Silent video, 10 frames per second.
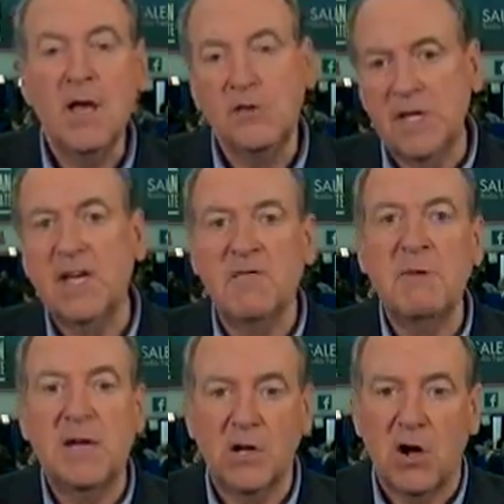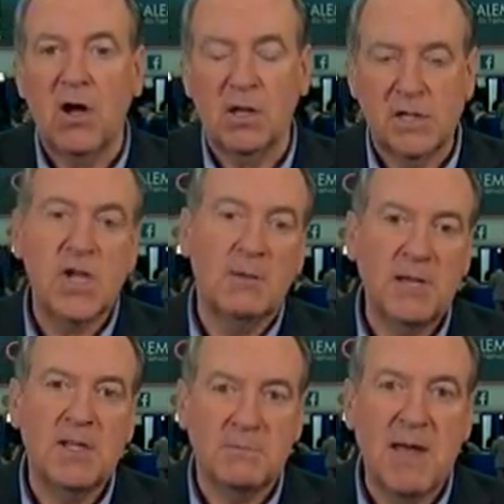then give me a call and tell
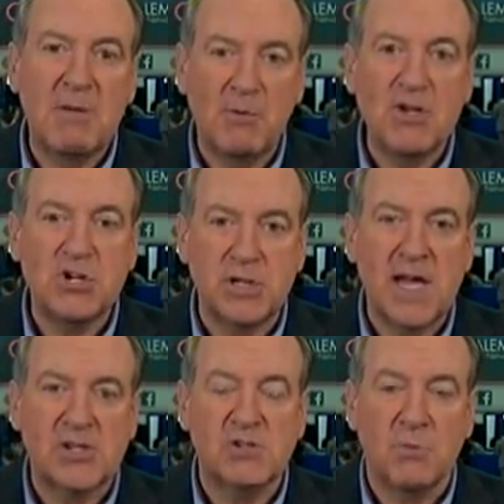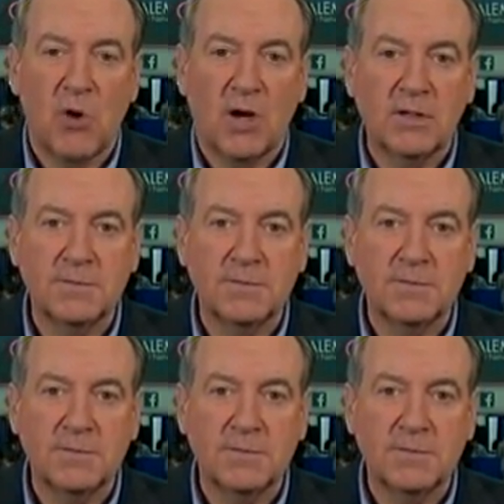me that maybe we should take some more.